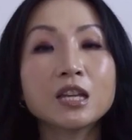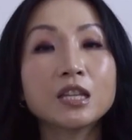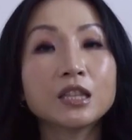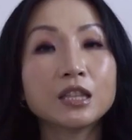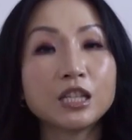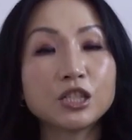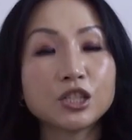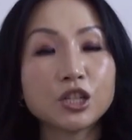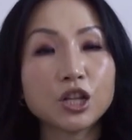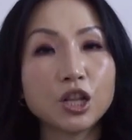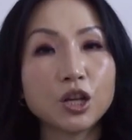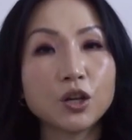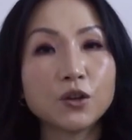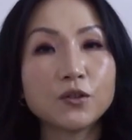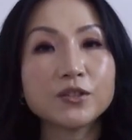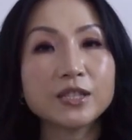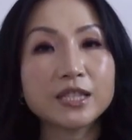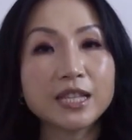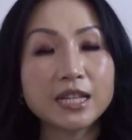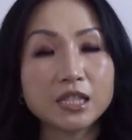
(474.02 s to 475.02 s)
Pick
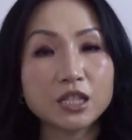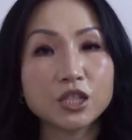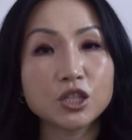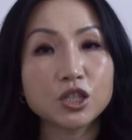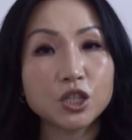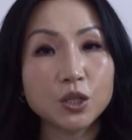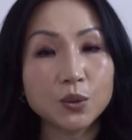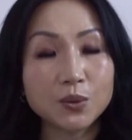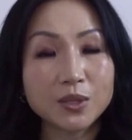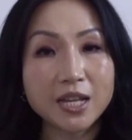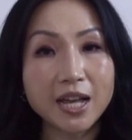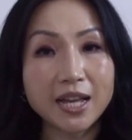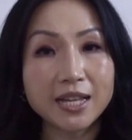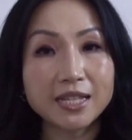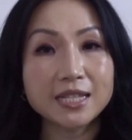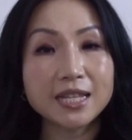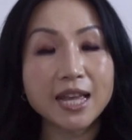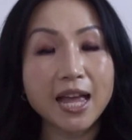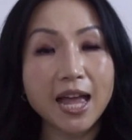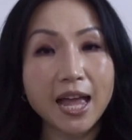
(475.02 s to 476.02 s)
clothes that are too
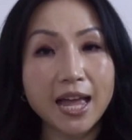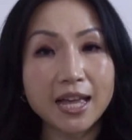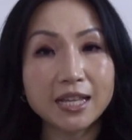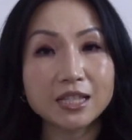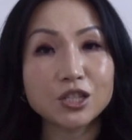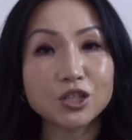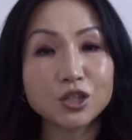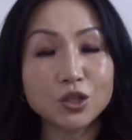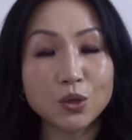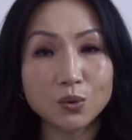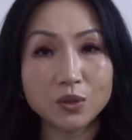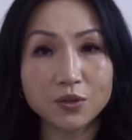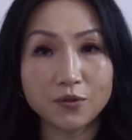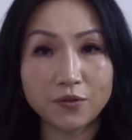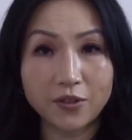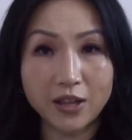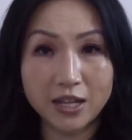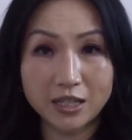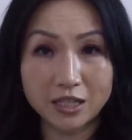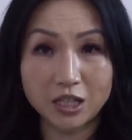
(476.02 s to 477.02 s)
tight and don't
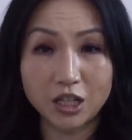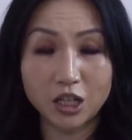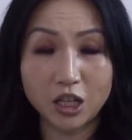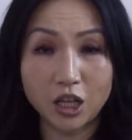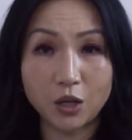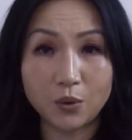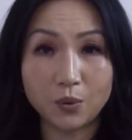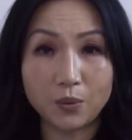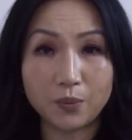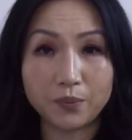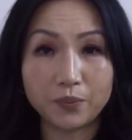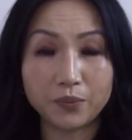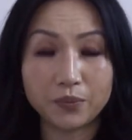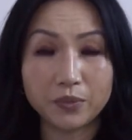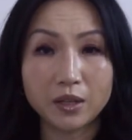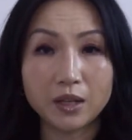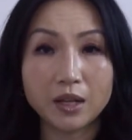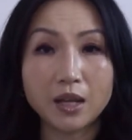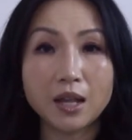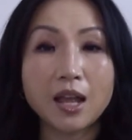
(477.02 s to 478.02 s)
flatter you.
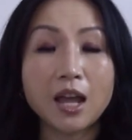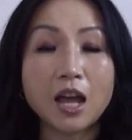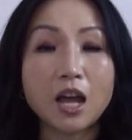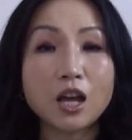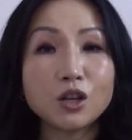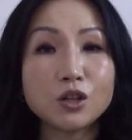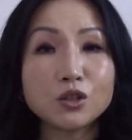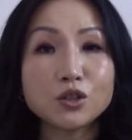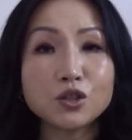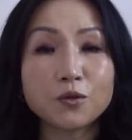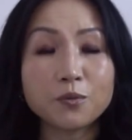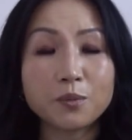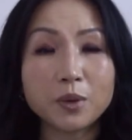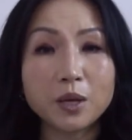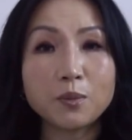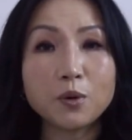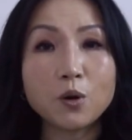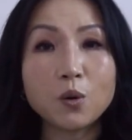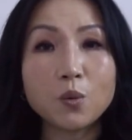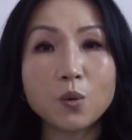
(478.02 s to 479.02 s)
A lot of
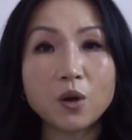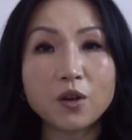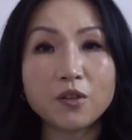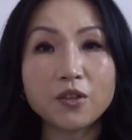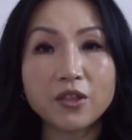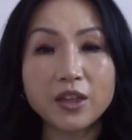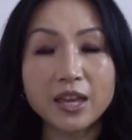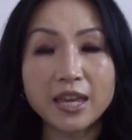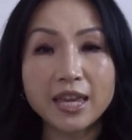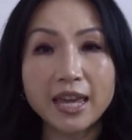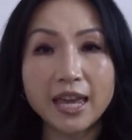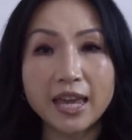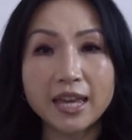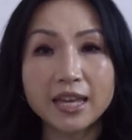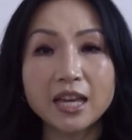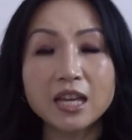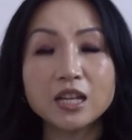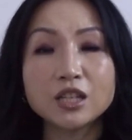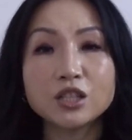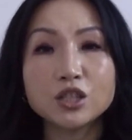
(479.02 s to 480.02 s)
people were
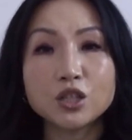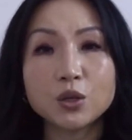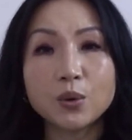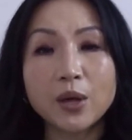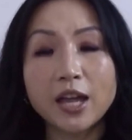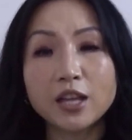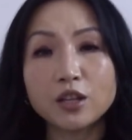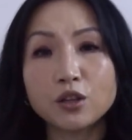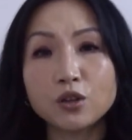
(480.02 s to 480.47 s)
thinking to hang